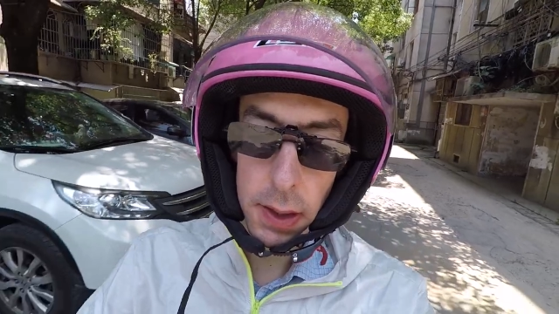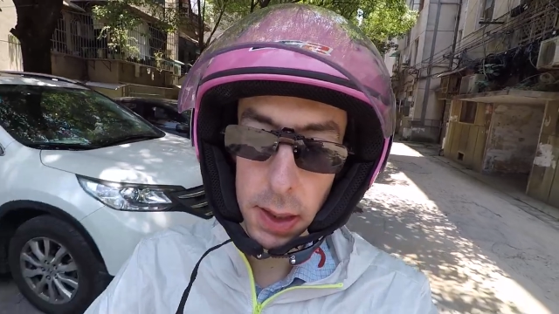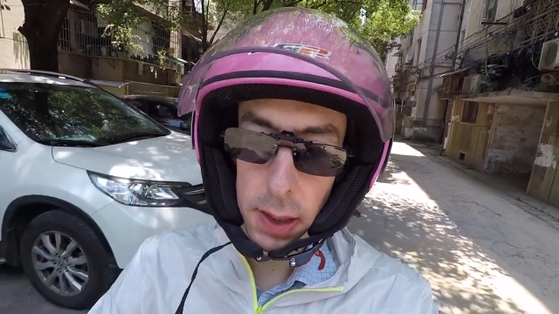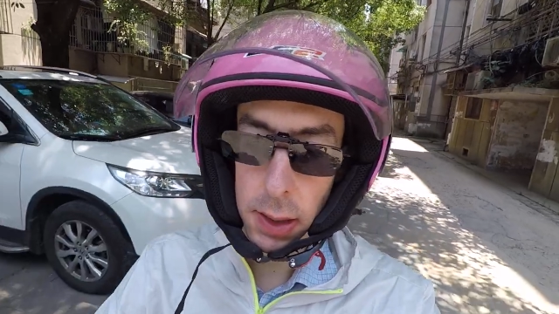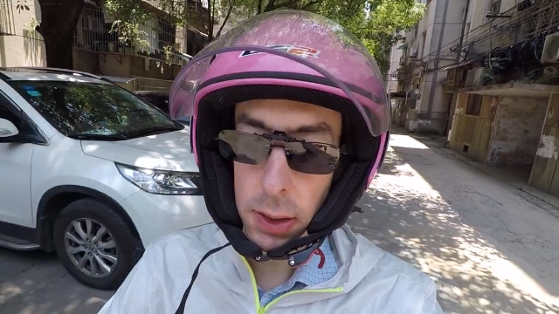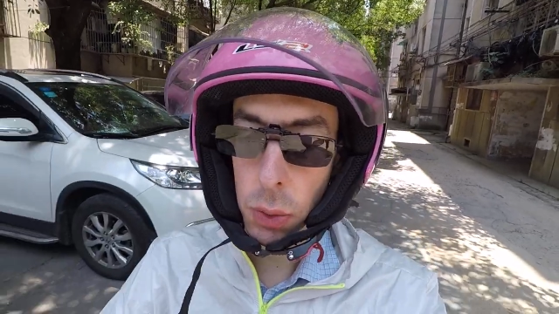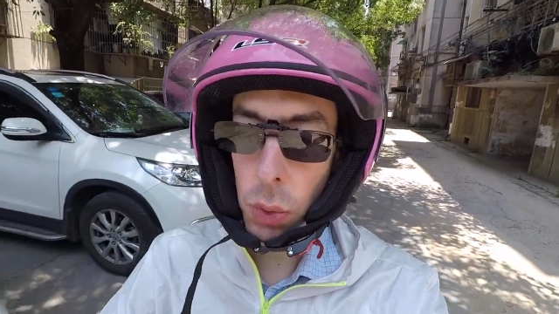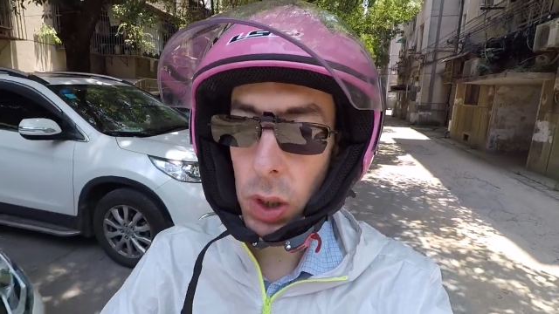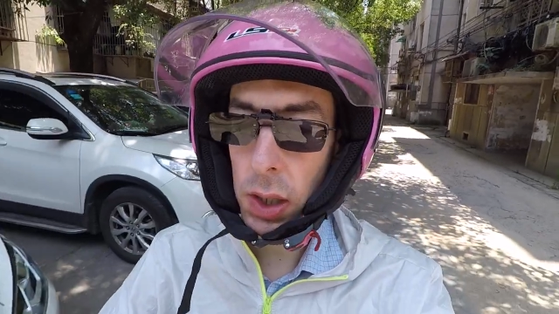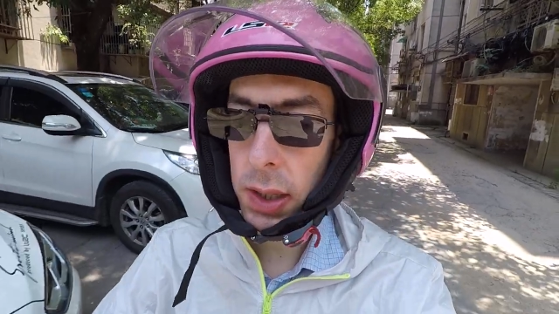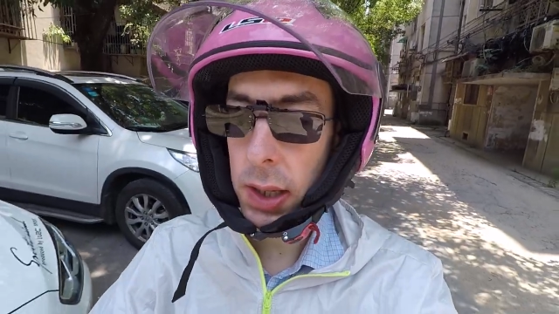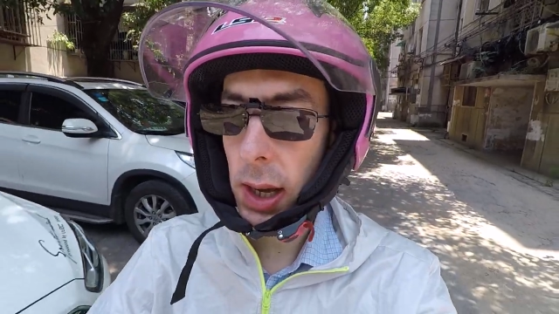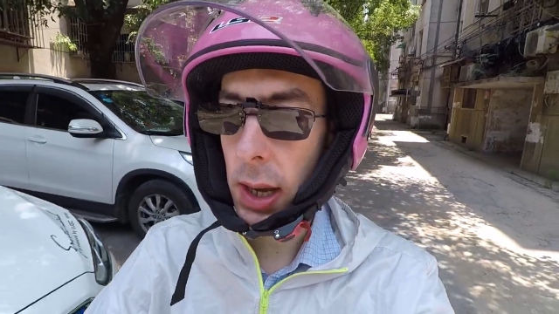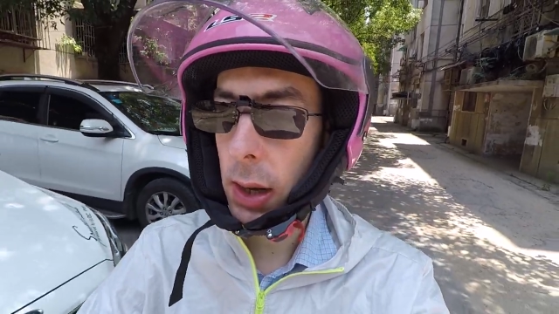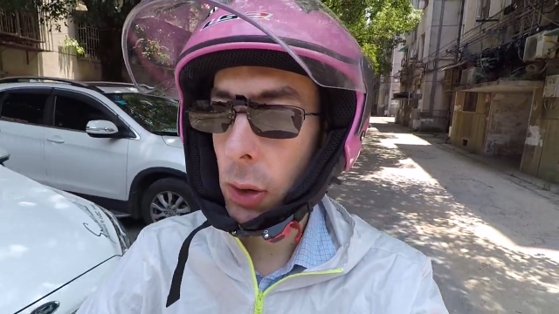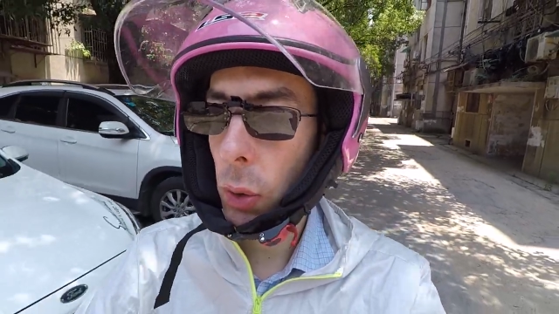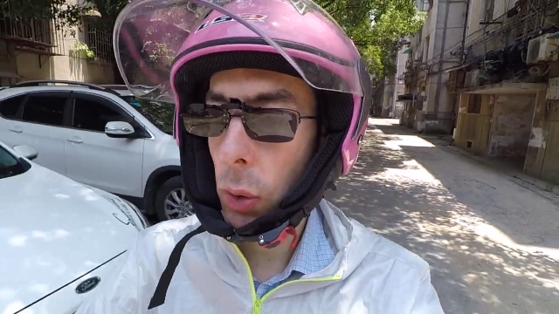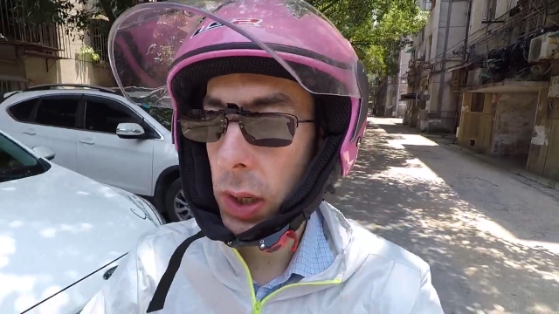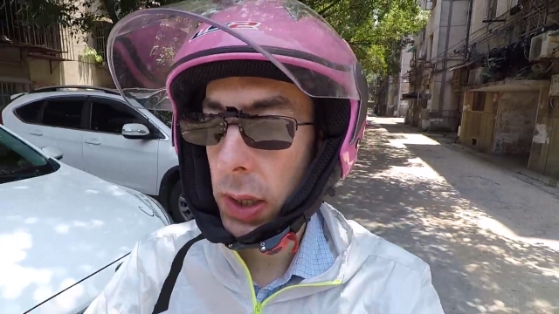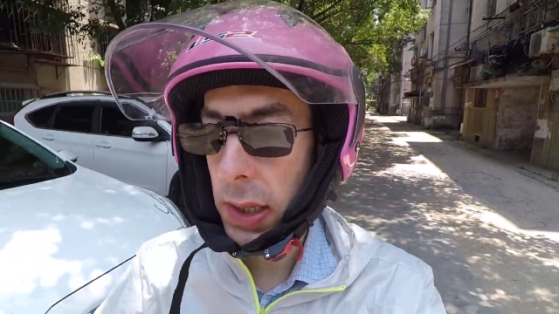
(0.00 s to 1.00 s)
That's what I
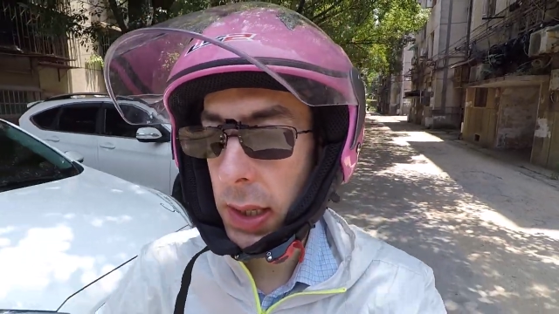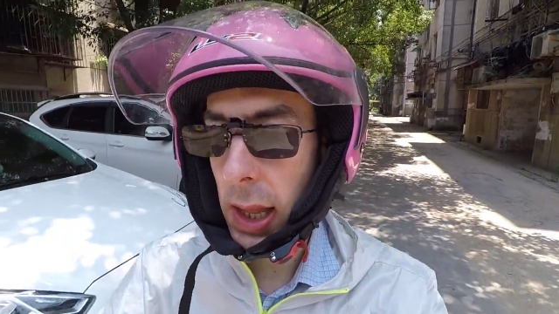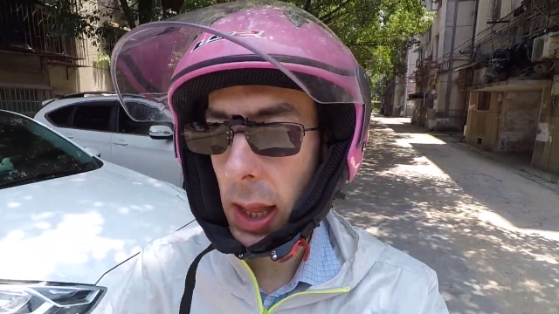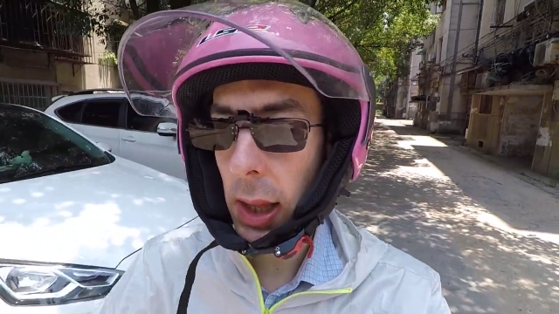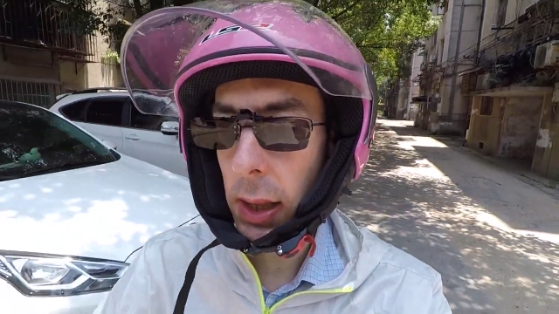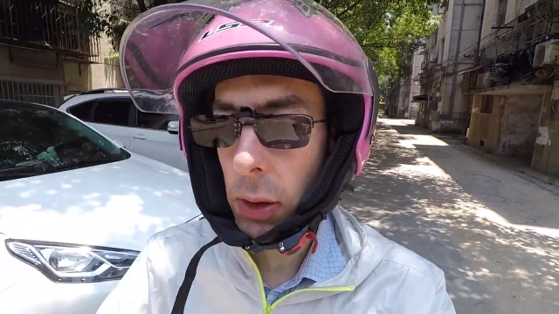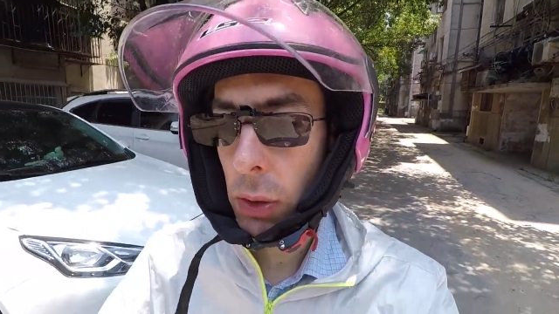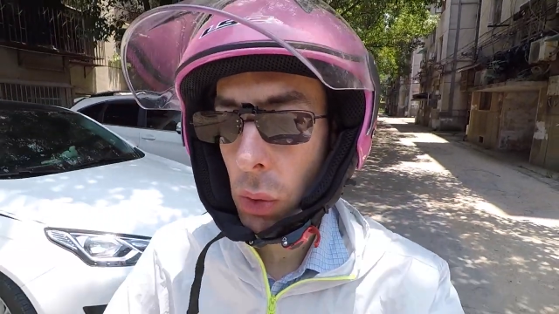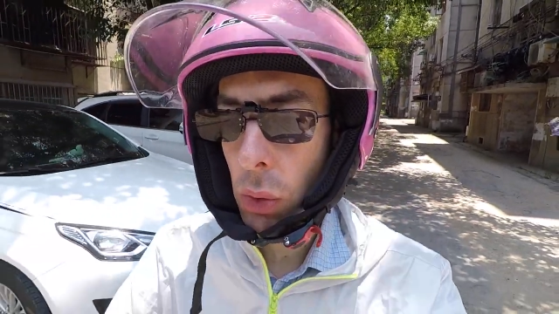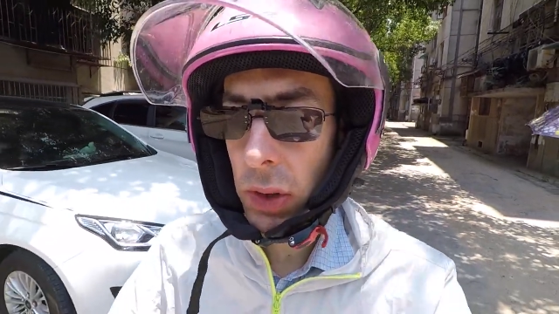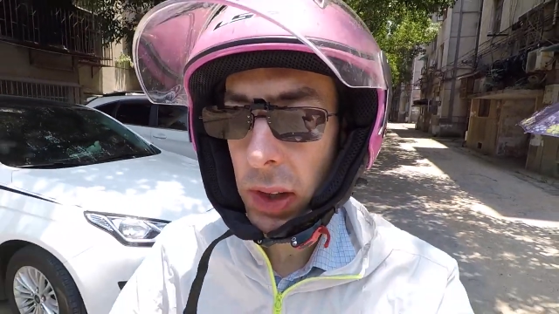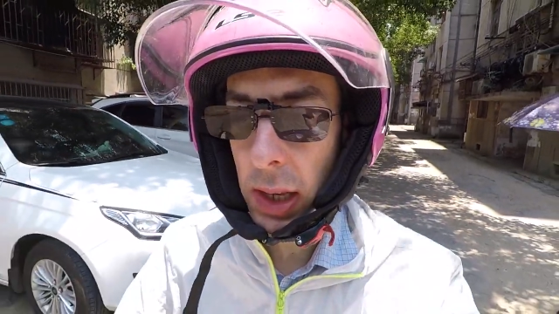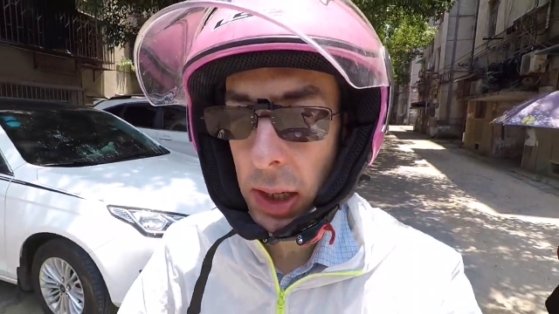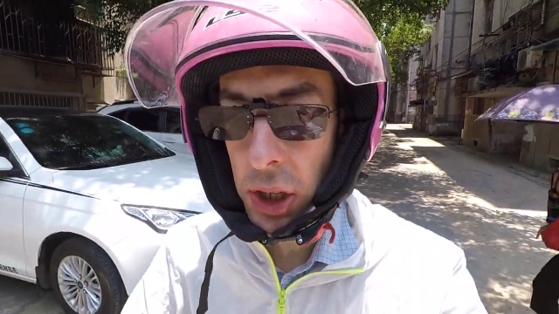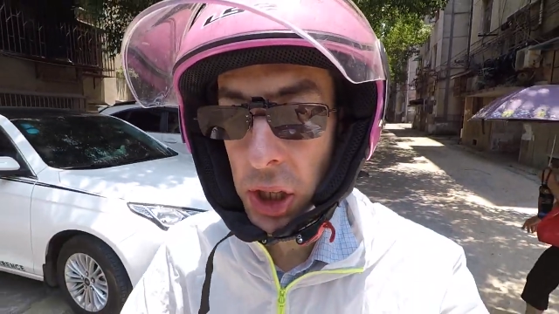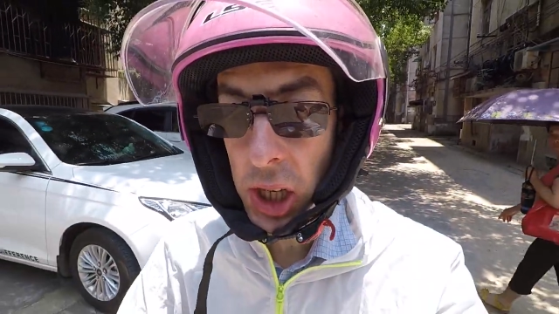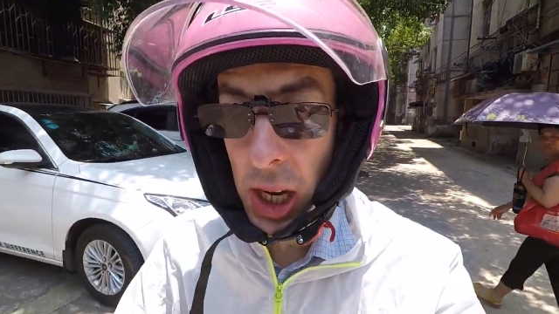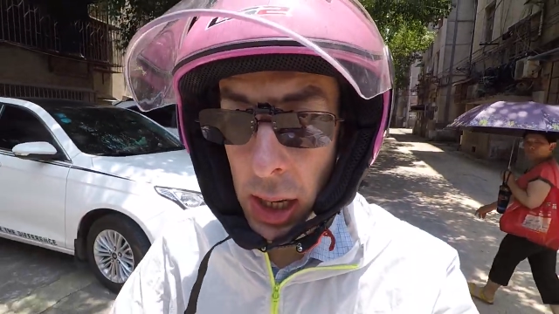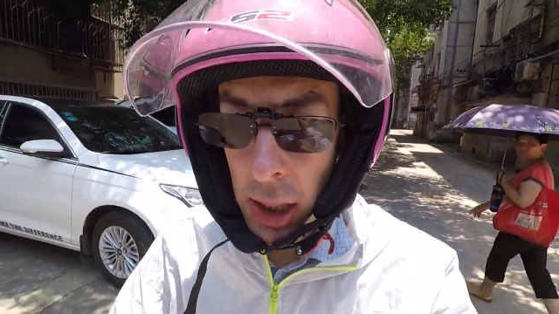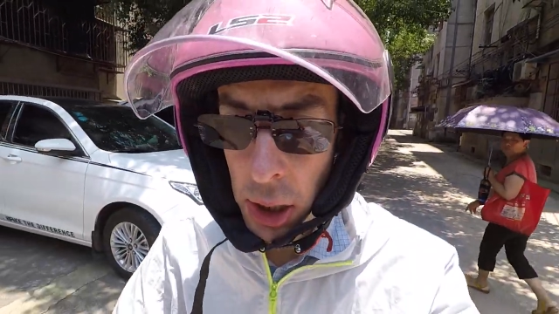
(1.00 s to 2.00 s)
always tell you. They
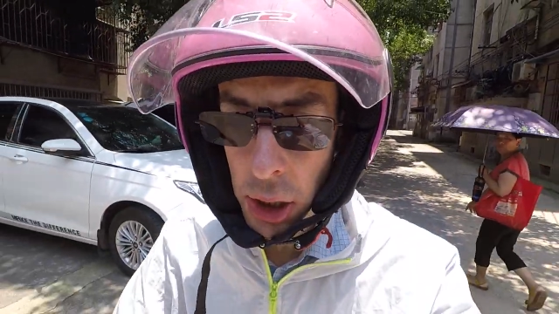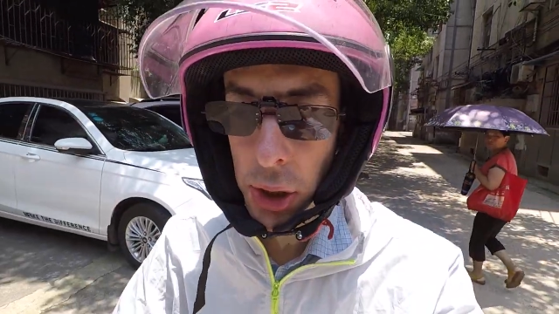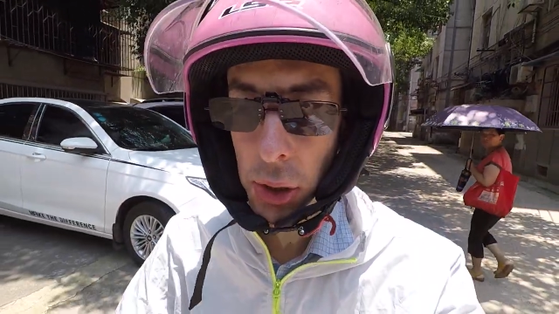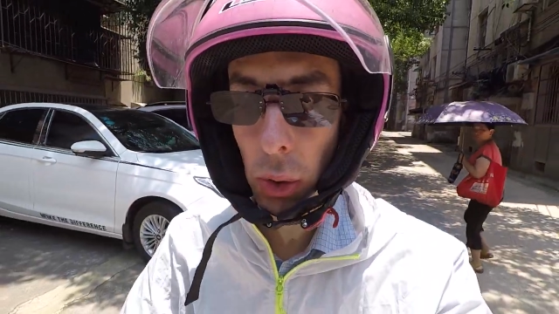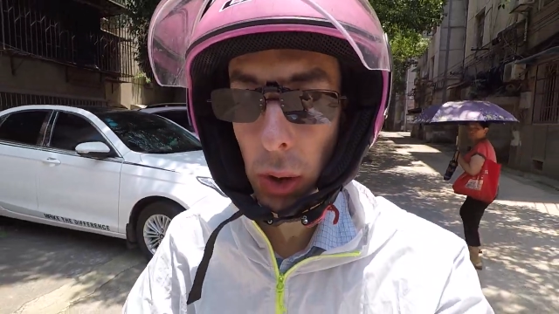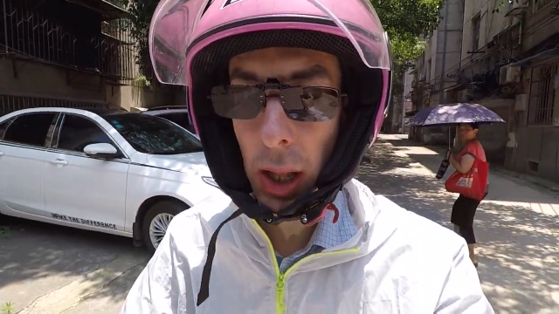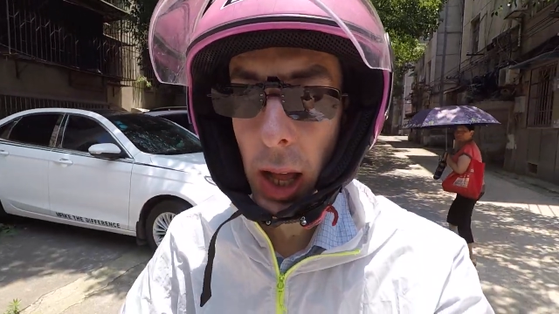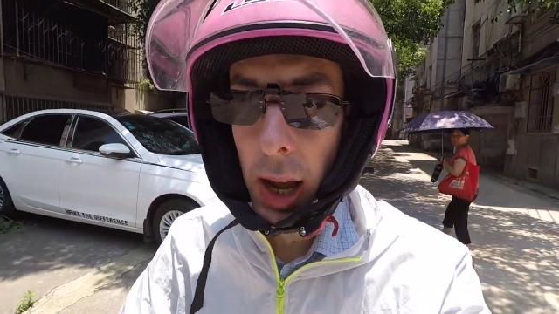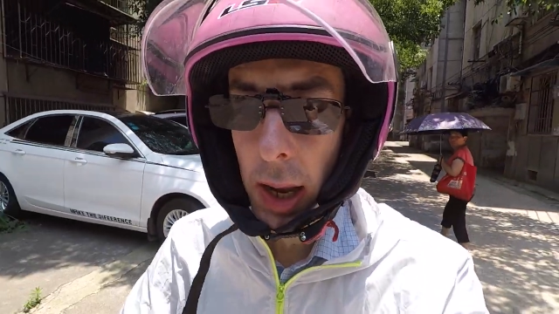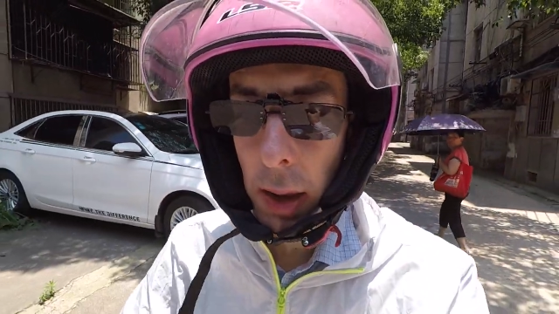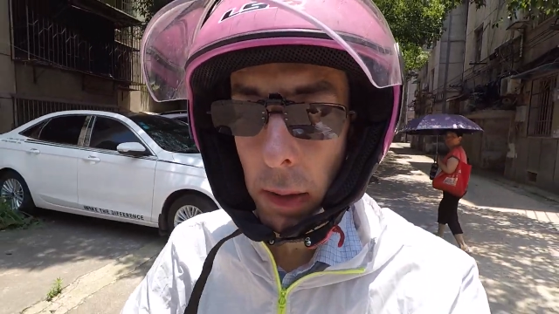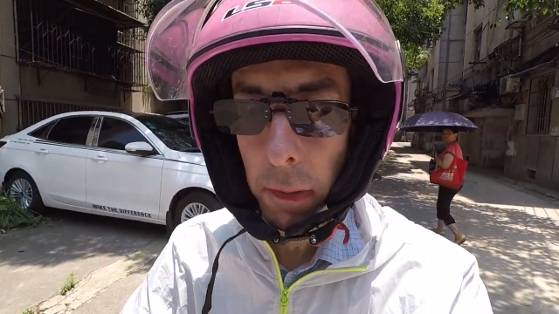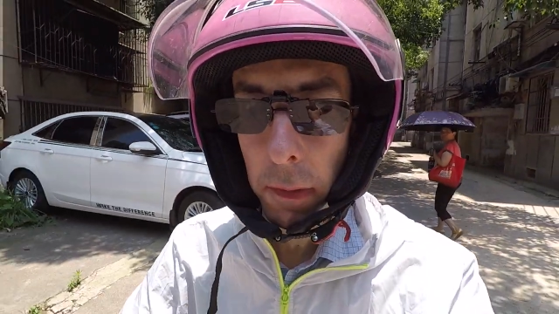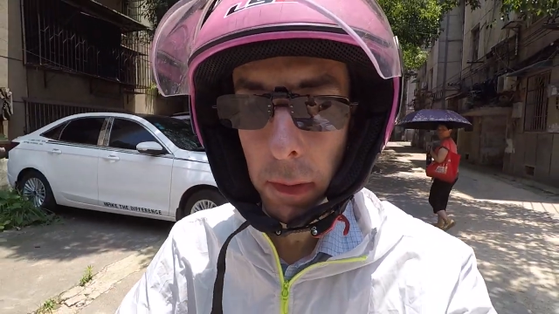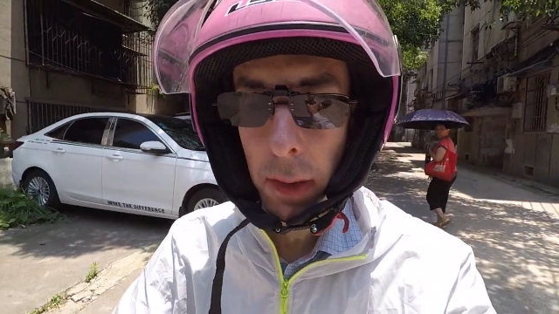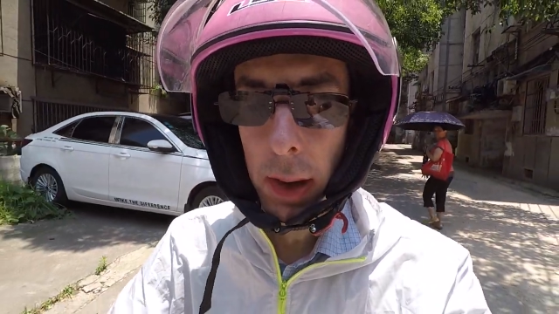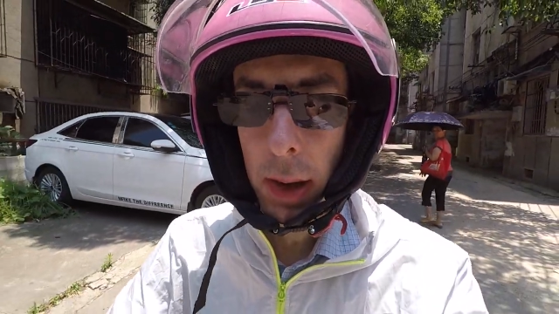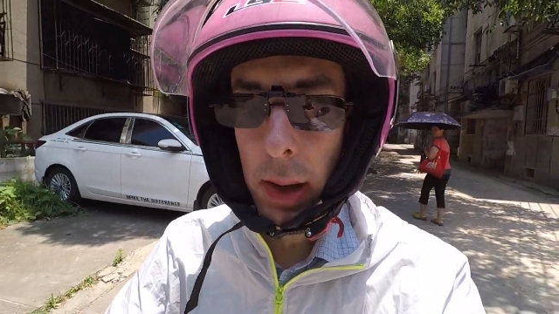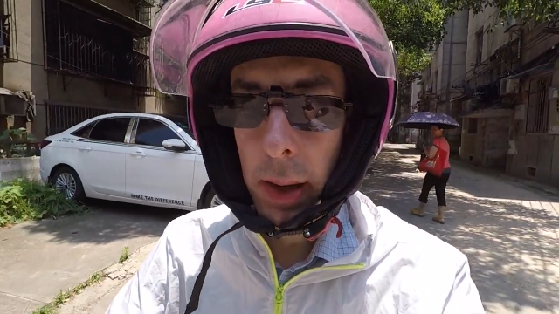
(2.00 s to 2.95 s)
change your life.